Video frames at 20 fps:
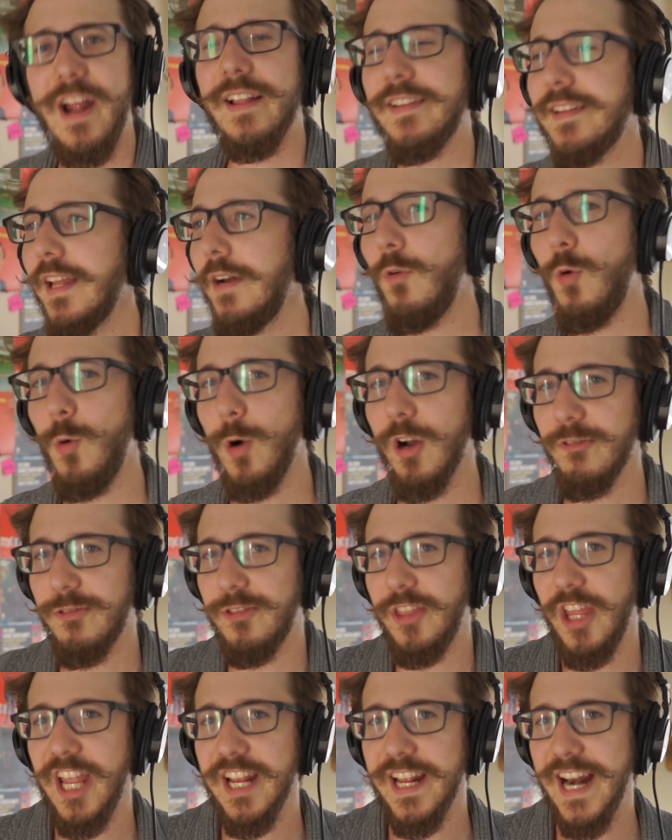It's kind of a
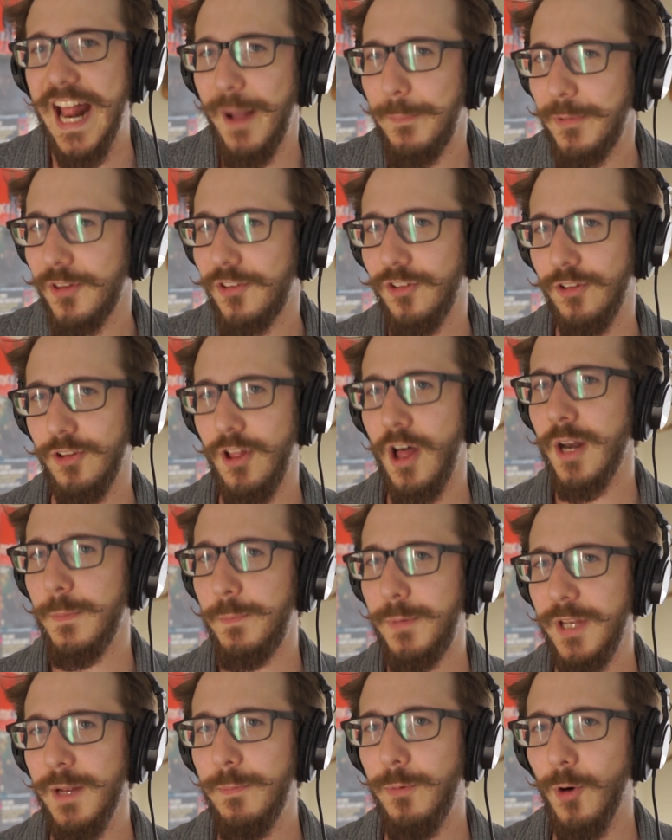weird thing. It happens to a lot
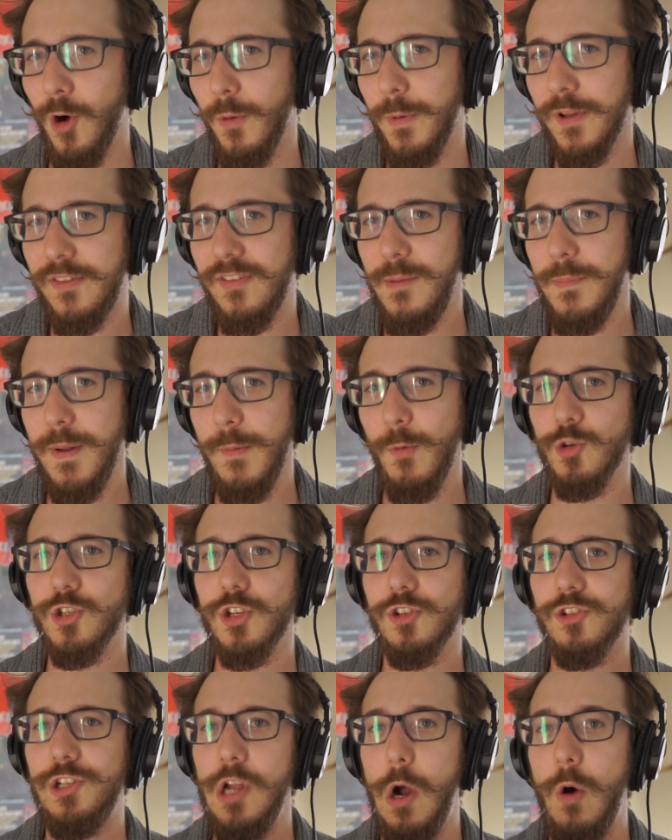of people, but some people
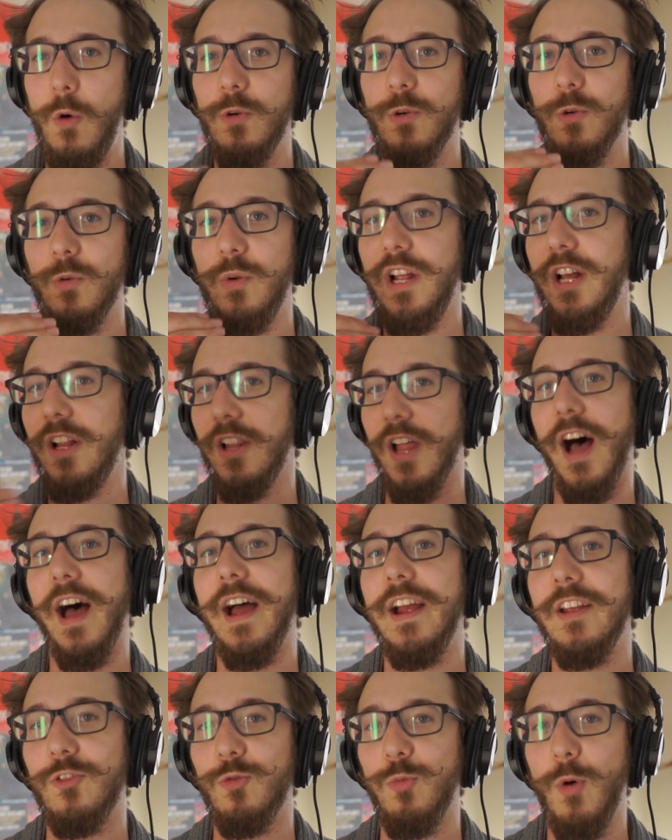just don't
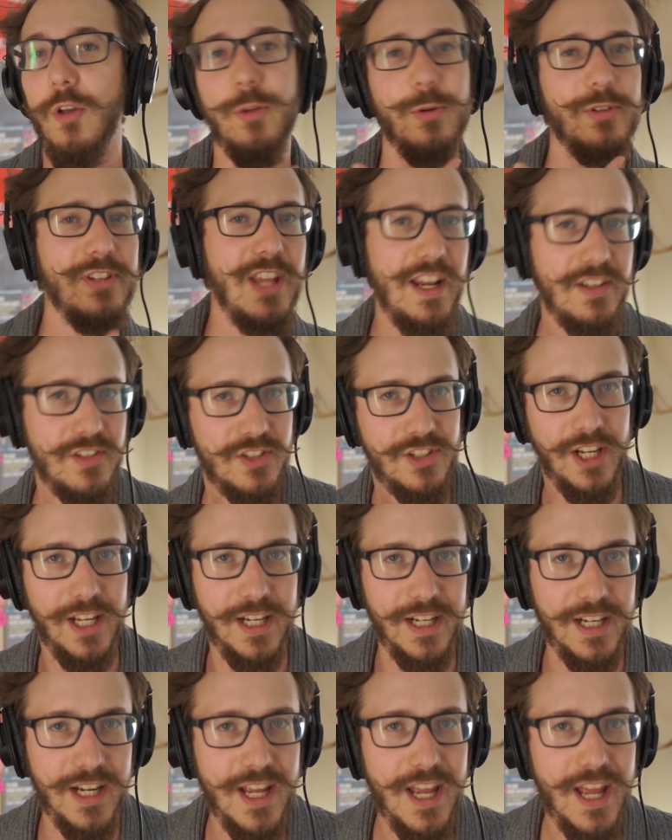realize what they're
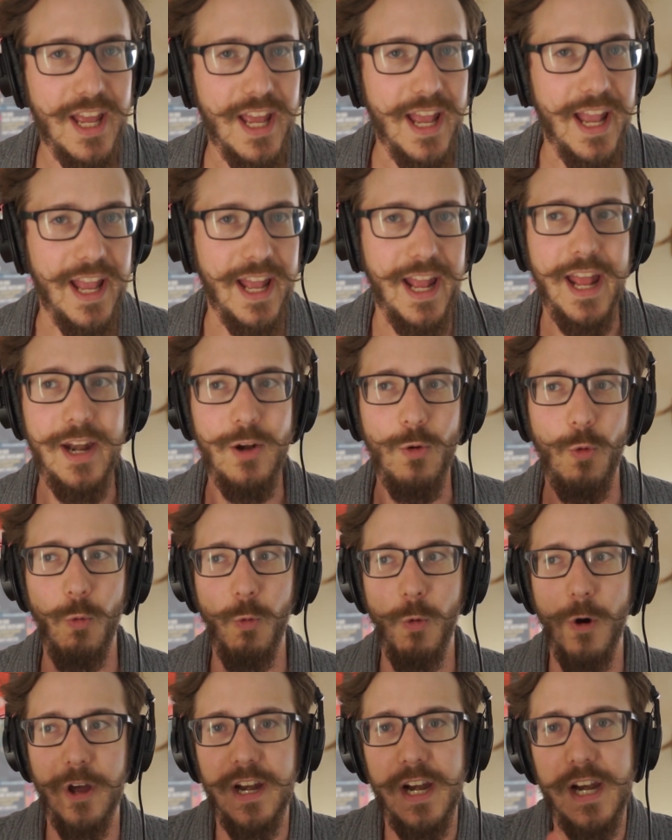tasting
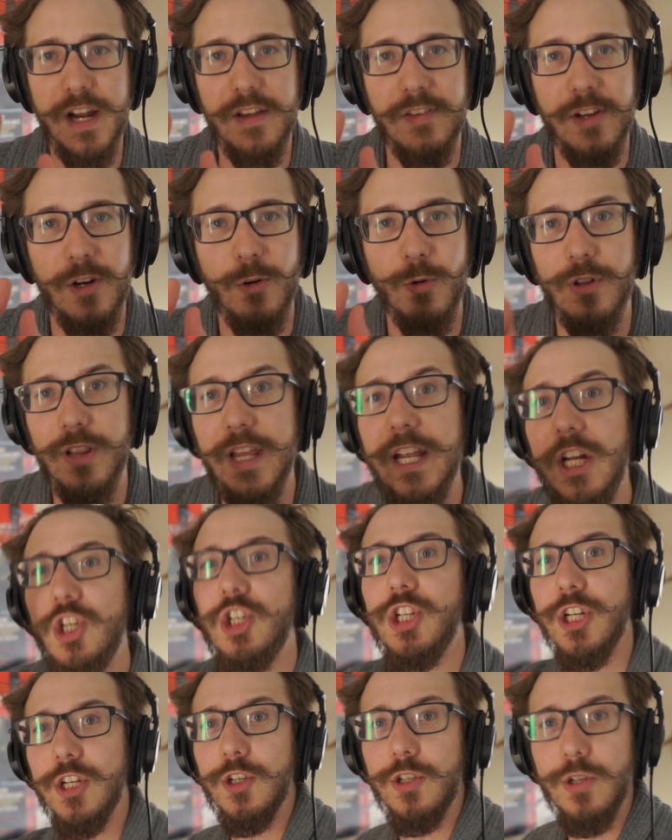and what it is in
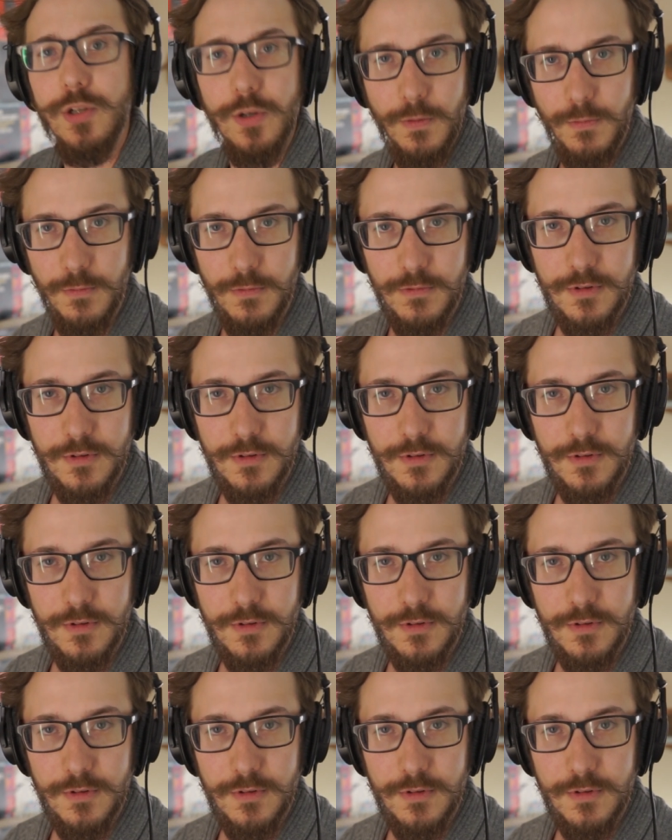relation to.